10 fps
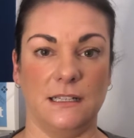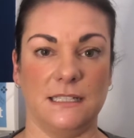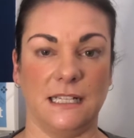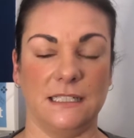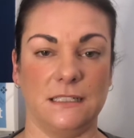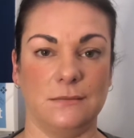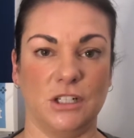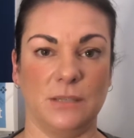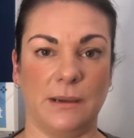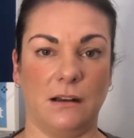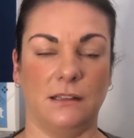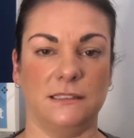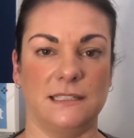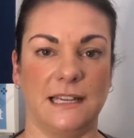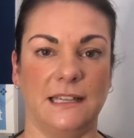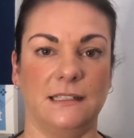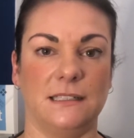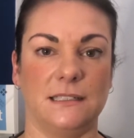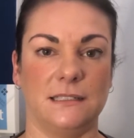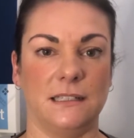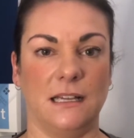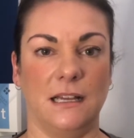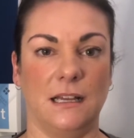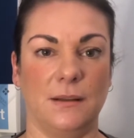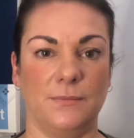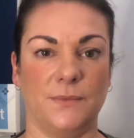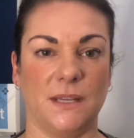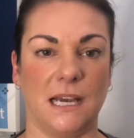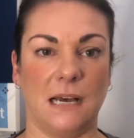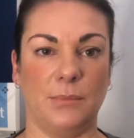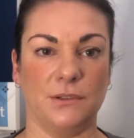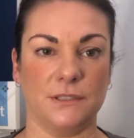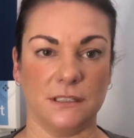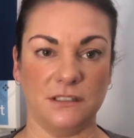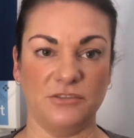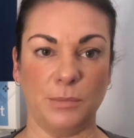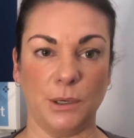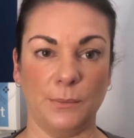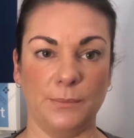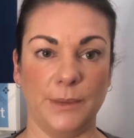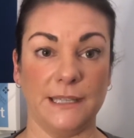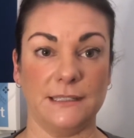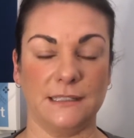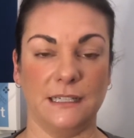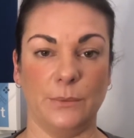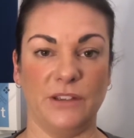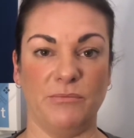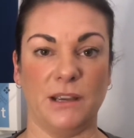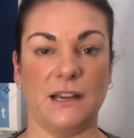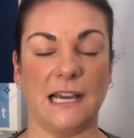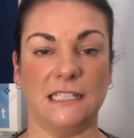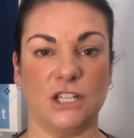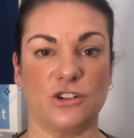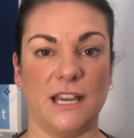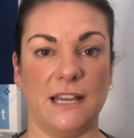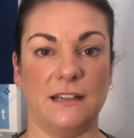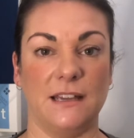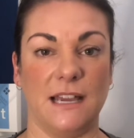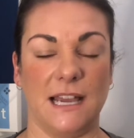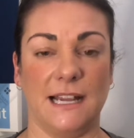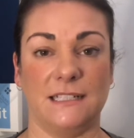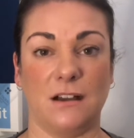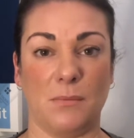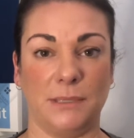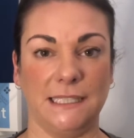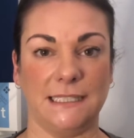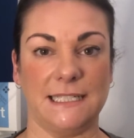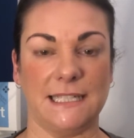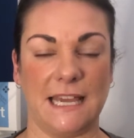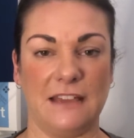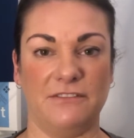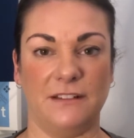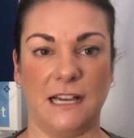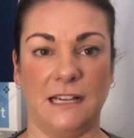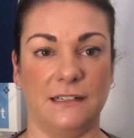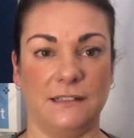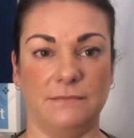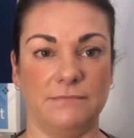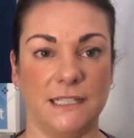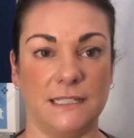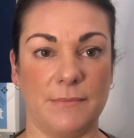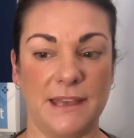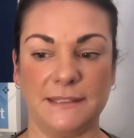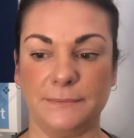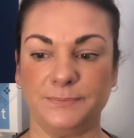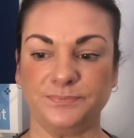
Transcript: tell you too much about all the science garble stuff, but basically we've been highly trained, it's completely safe and it's amazing.